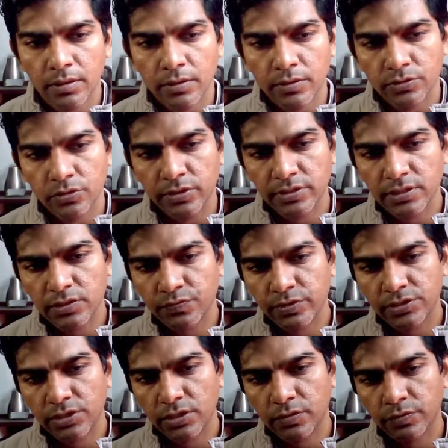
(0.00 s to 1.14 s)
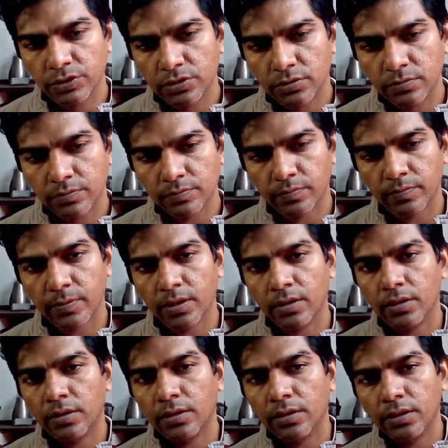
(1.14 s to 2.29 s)
So this is first equation.
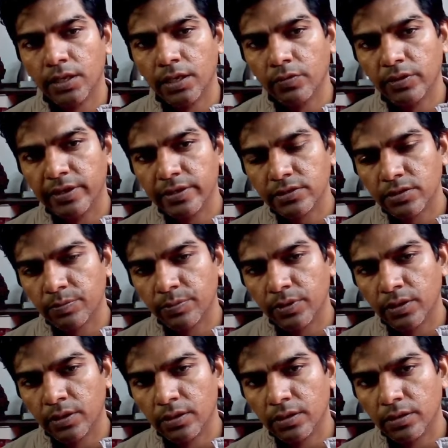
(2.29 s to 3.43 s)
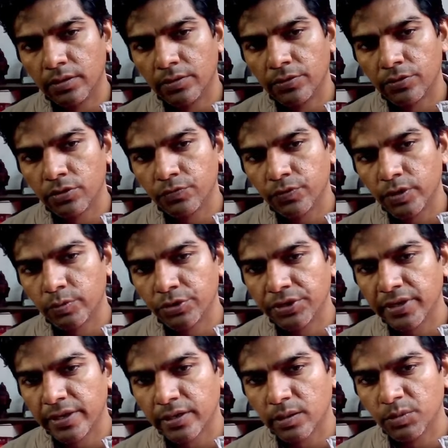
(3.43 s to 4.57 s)
Now let us draw free body
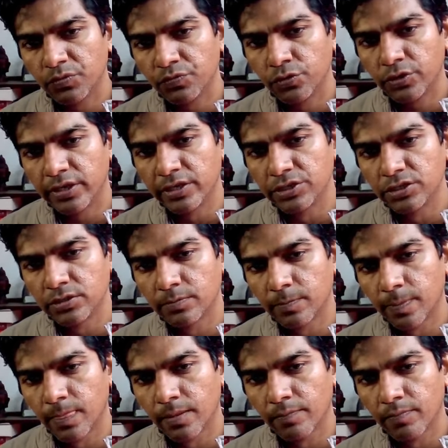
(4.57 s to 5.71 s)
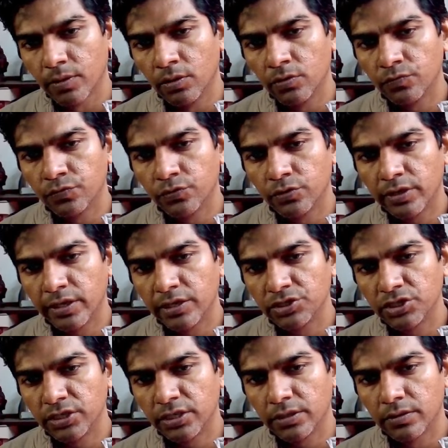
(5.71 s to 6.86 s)
diagram of 4 kg. On 4
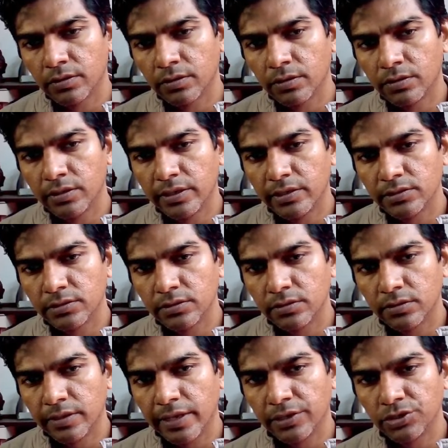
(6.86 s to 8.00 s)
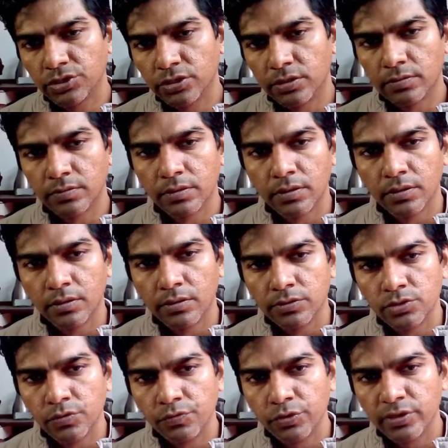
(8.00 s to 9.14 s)
kg there is a tension.
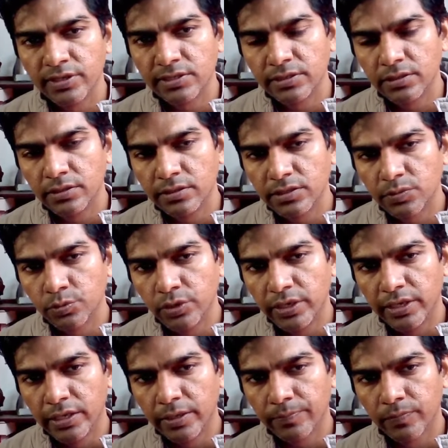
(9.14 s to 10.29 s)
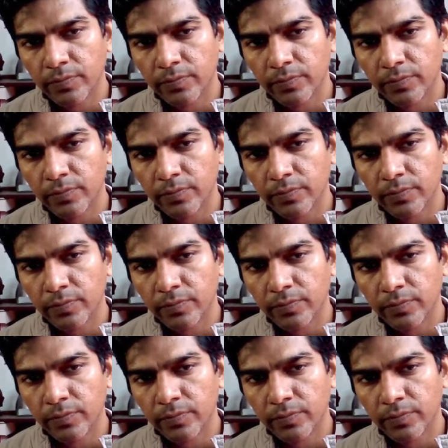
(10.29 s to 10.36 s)
So if you consider this pulley,